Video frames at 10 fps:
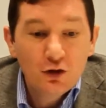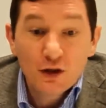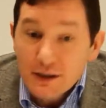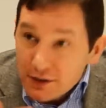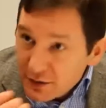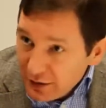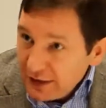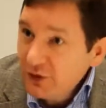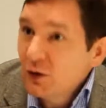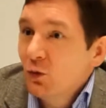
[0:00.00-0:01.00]
She's
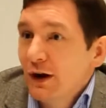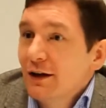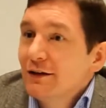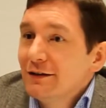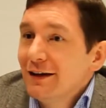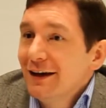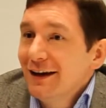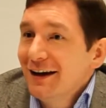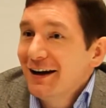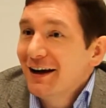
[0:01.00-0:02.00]
living well
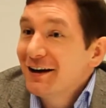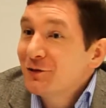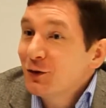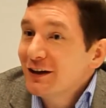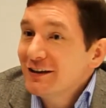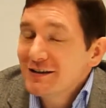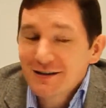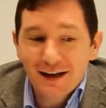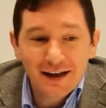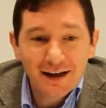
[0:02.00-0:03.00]
in a lot of
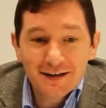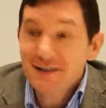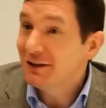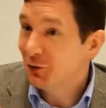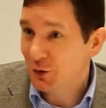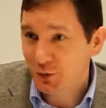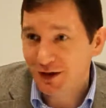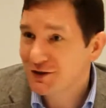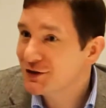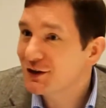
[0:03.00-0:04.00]
ways, still
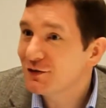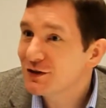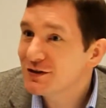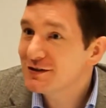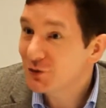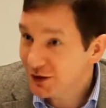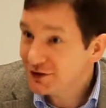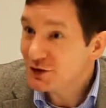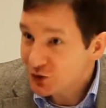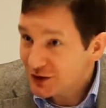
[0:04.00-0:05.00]
requires services,
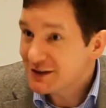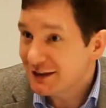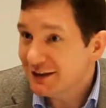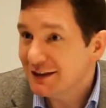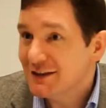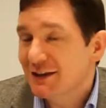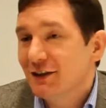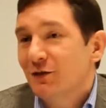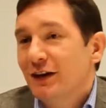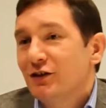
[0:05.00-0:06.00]
right? So she still needs the
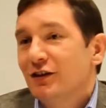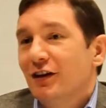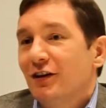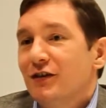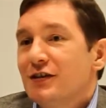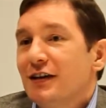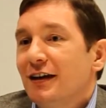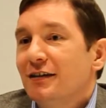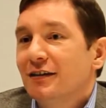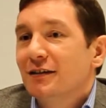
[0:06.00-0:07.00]
intervention of the
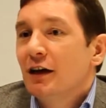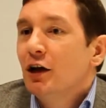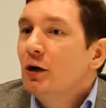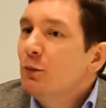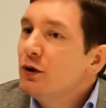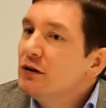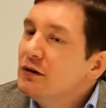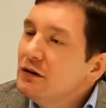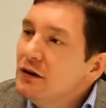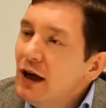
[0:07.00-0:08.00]
state, but
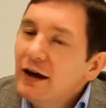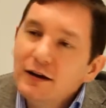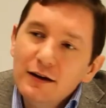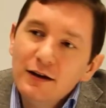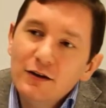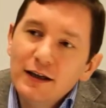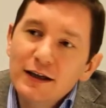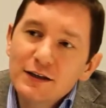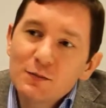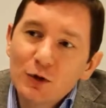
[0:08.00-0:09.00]
not
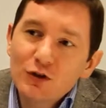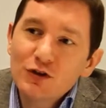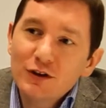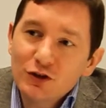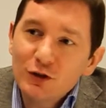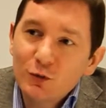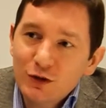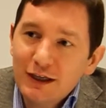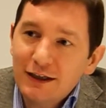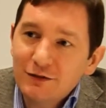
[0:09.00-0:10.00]
nearly as much as she
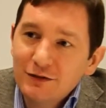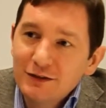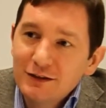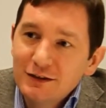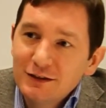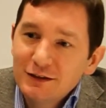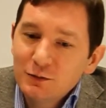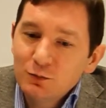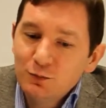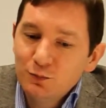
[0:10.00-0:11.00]
would have
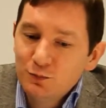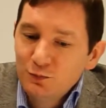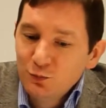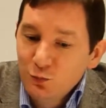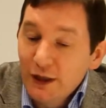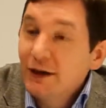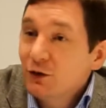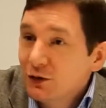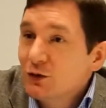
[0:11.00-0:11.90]
without